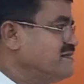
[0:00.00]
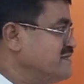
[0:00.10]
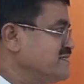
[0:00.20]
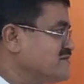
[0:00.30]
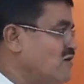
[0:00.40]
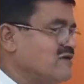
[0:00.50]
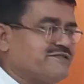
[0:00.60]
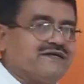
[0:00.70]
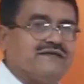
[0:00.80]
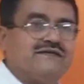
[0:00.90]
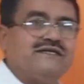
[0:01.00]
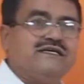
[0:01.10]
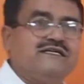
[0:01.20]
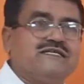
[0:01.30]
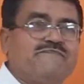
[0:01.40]
It is called the
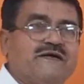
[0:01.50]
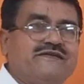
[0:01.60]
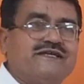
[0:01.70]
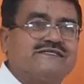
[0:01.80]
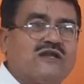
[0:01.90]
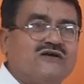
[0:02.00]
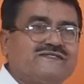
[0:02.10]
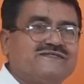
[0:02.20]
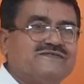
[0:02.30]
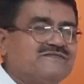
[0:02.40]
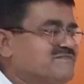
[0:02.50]
independent clause.